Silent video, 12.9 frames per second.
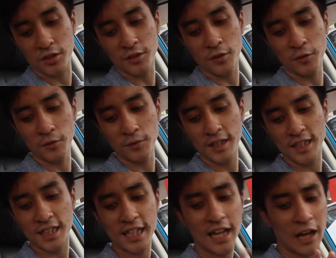So
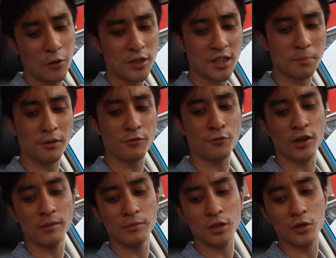let's see how this
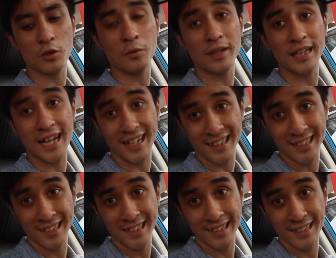performs. So with that,
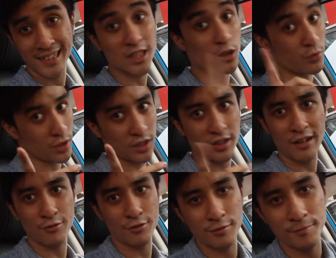let's go for a drive.